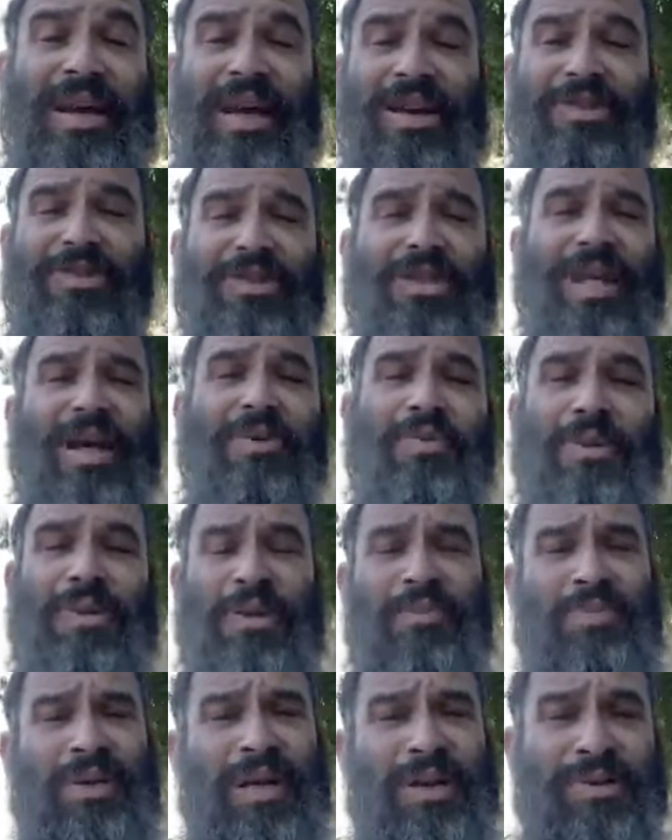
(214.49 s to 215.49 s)
And just like when
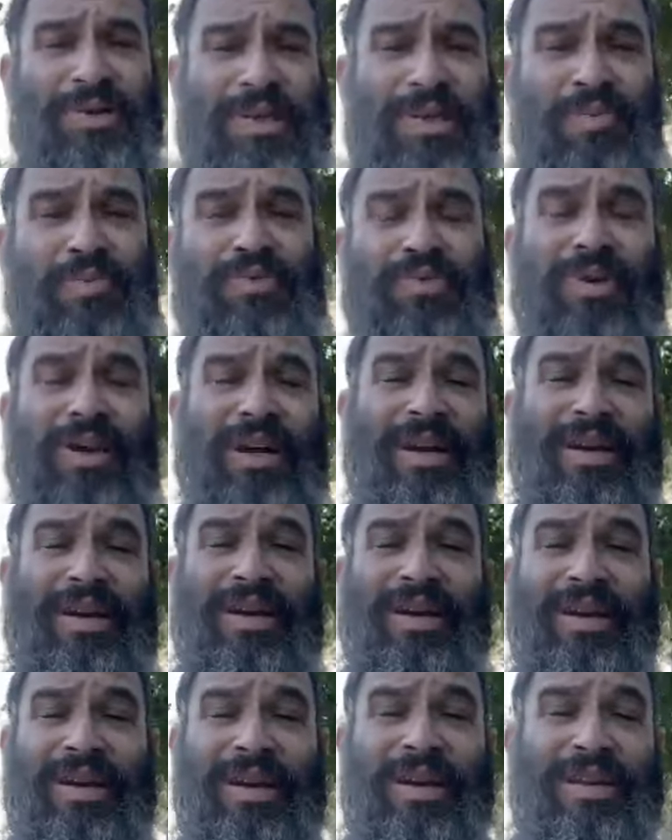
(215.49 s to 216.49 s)
the parents pray,
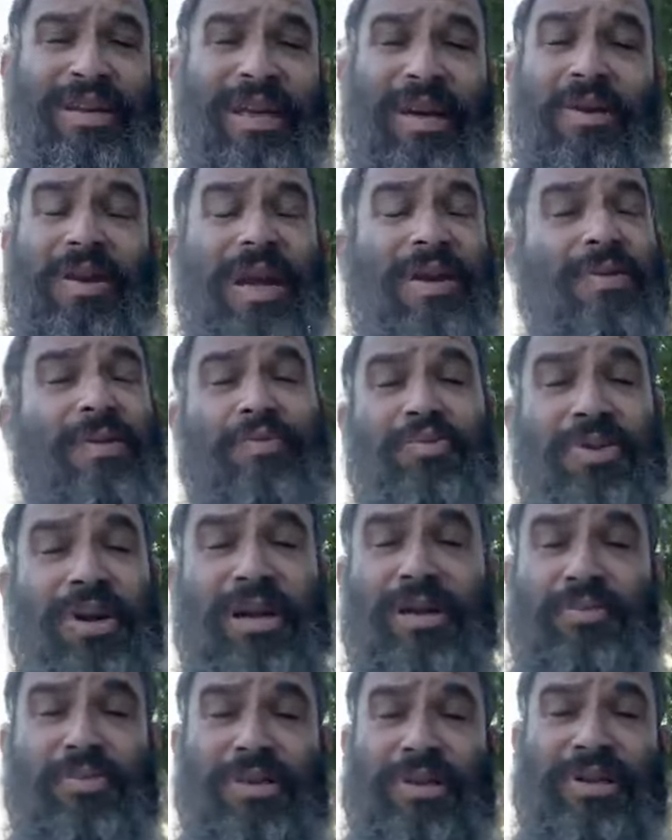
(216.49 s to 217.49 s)
they don't have a
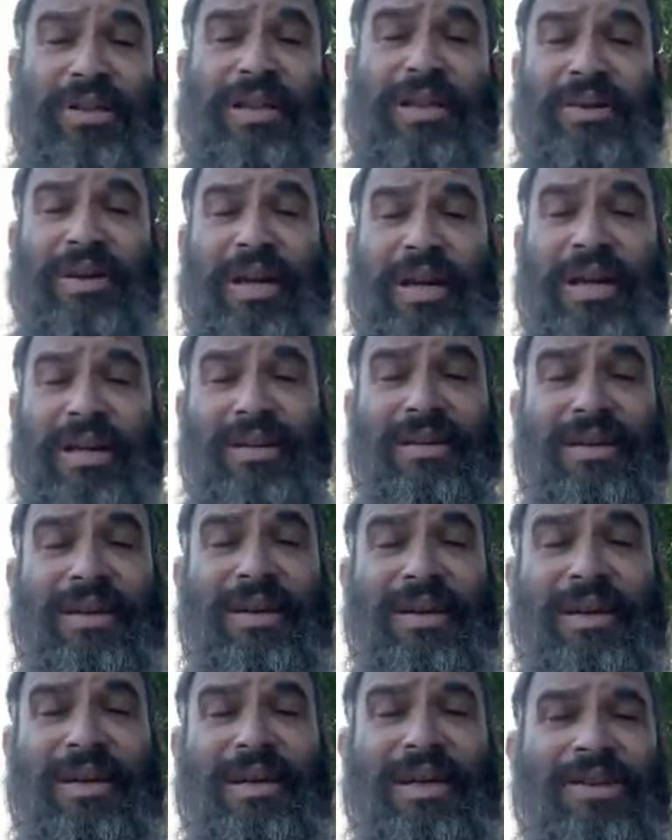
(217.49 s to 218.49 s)
prayer book in their hand.
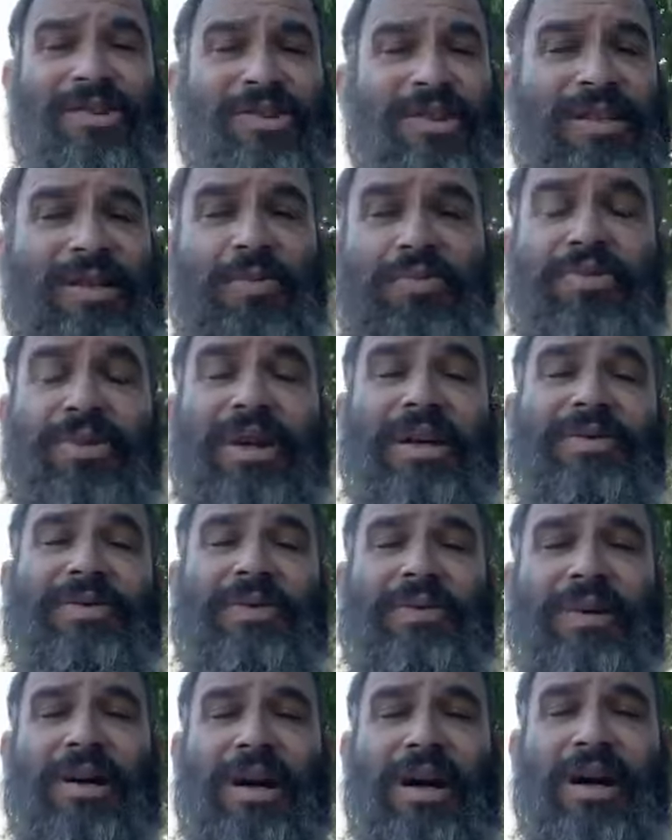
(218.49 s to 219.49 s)
It's just a prayer
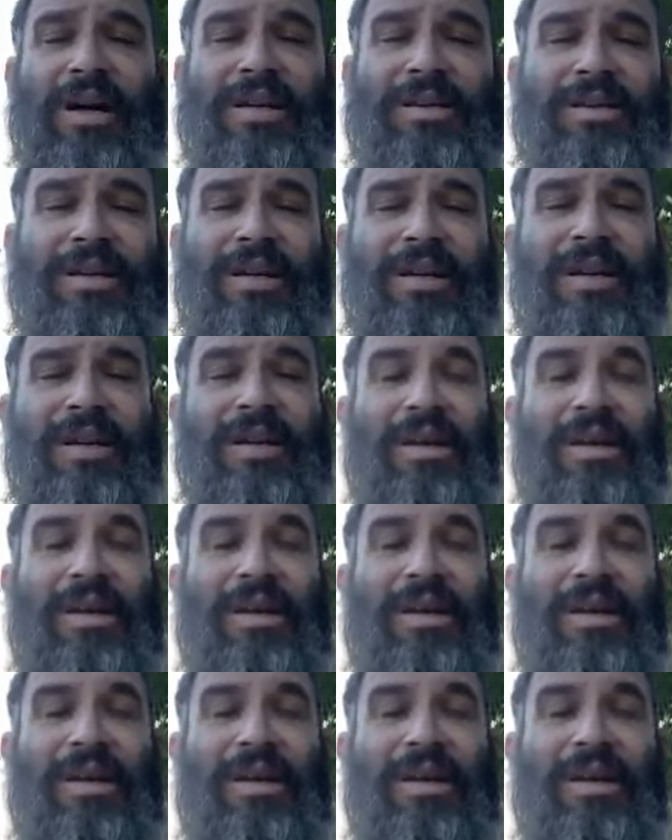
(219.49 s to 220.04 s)
from the heart.